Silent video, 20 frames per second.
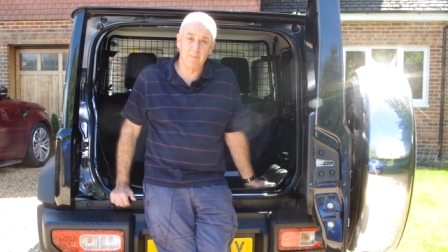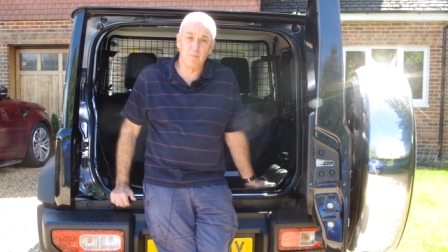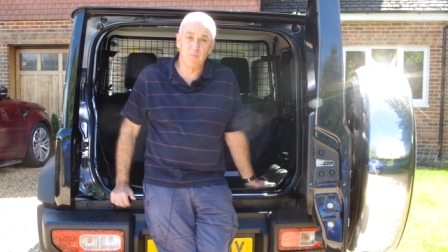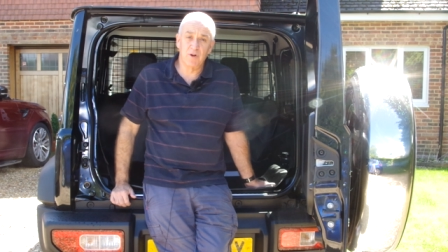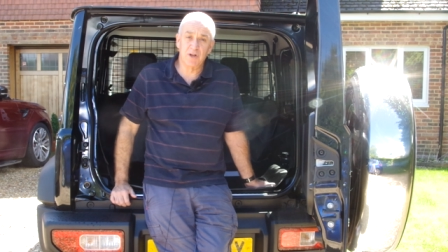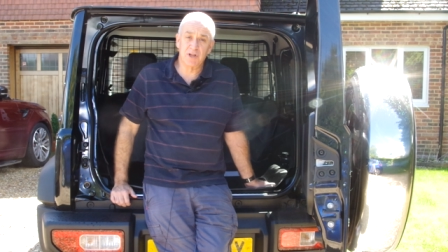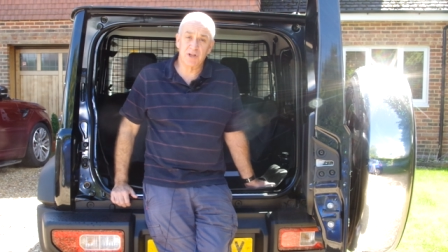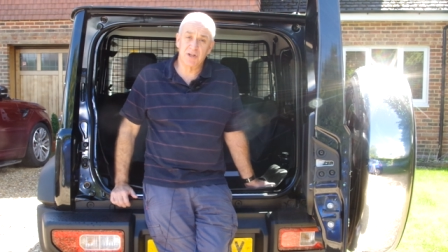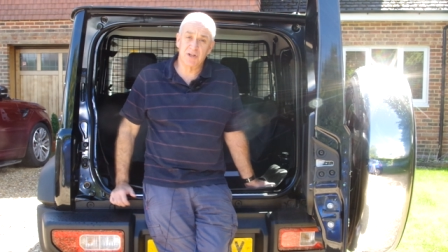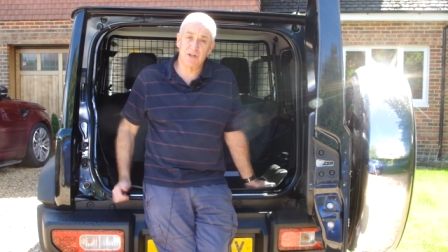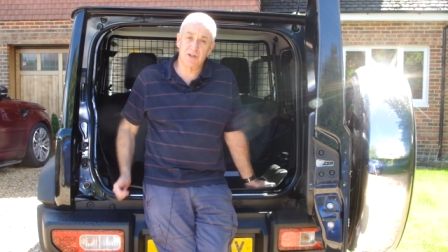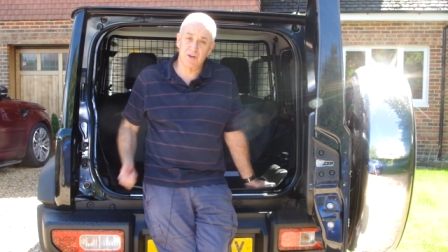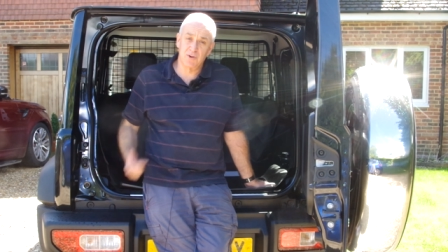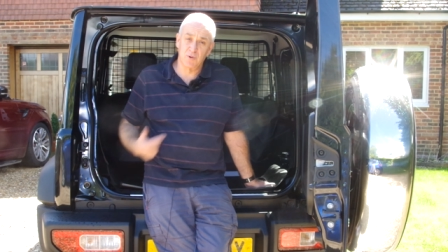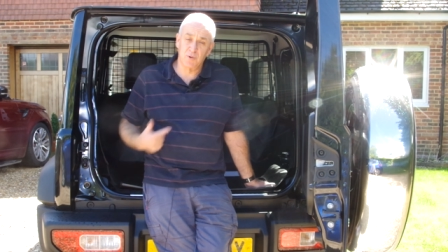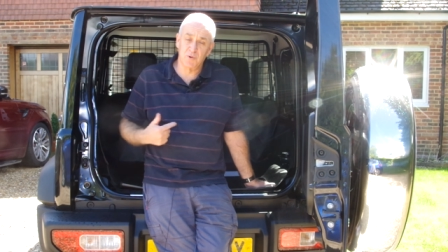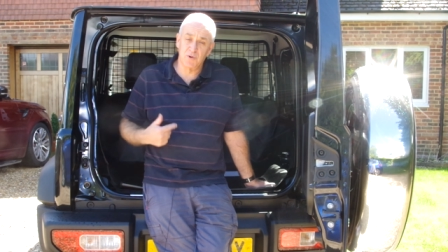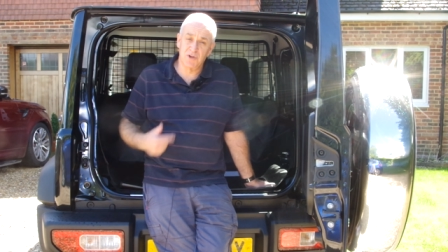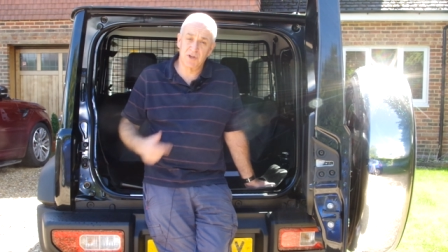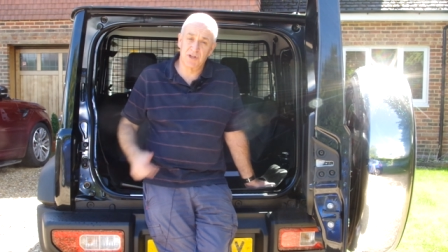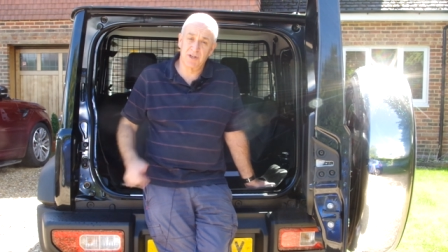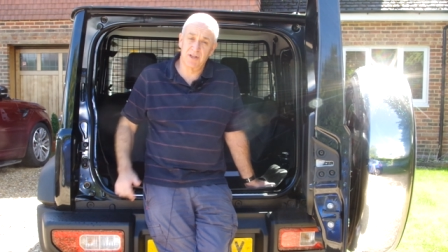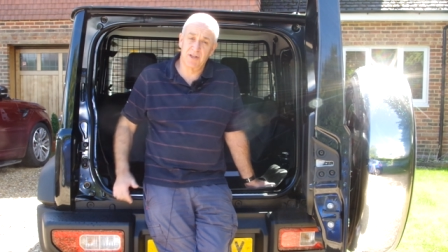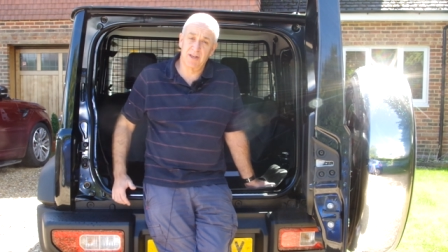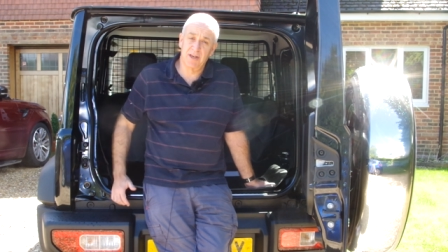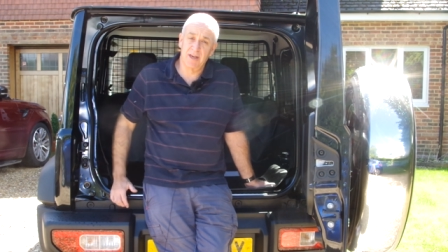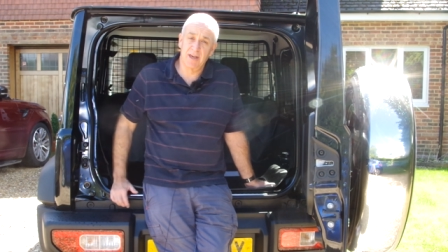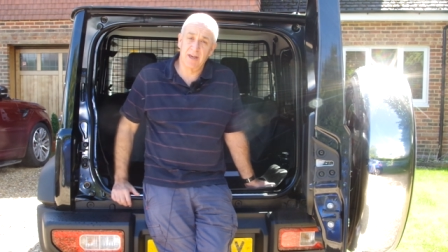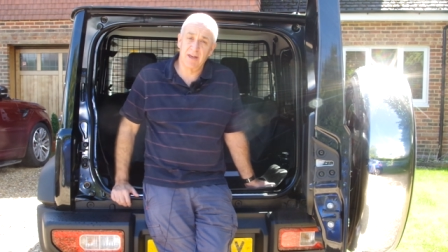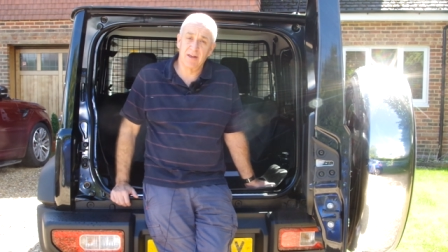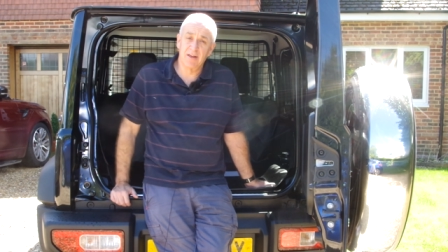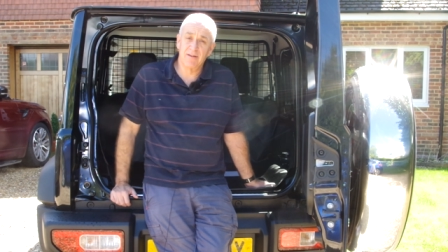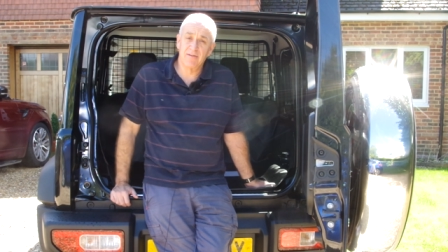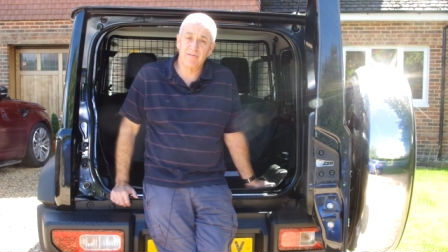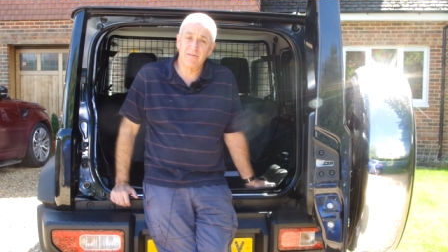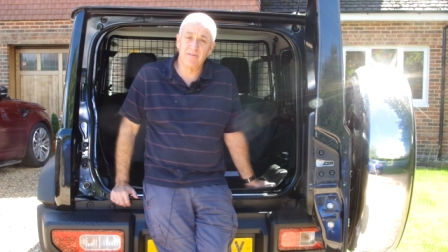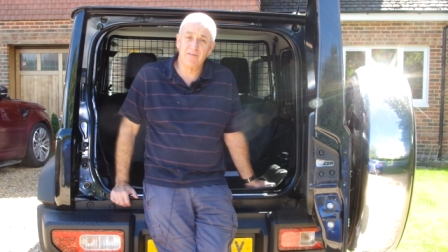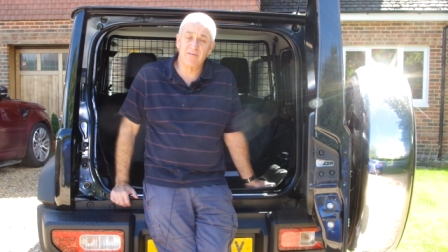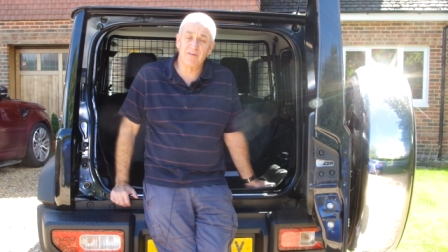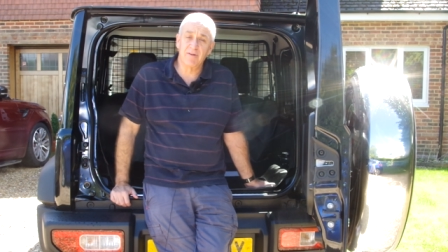which talks to the
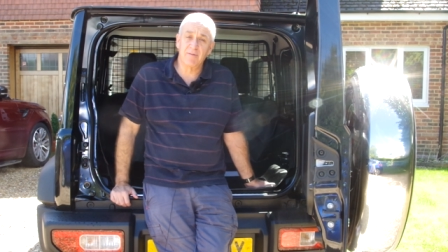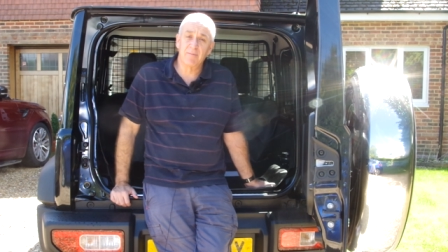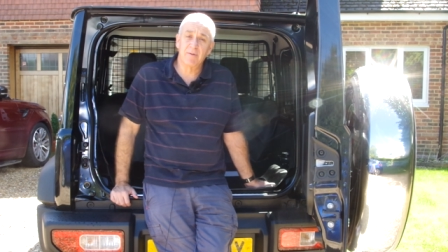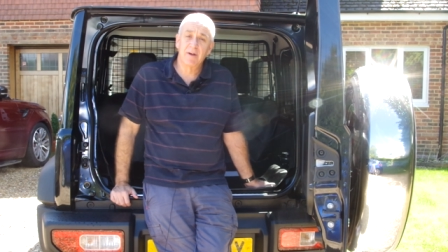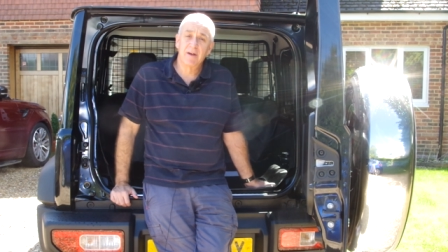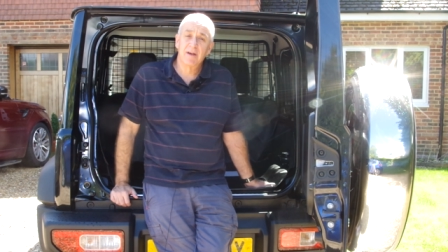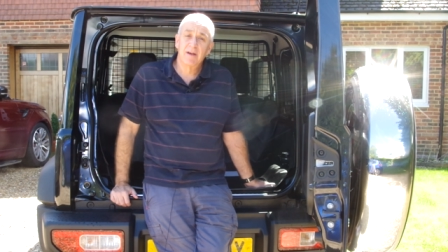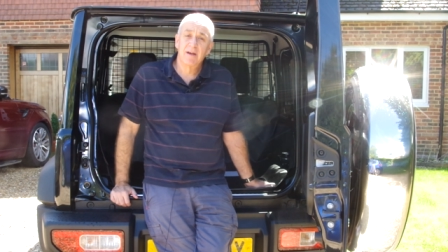system.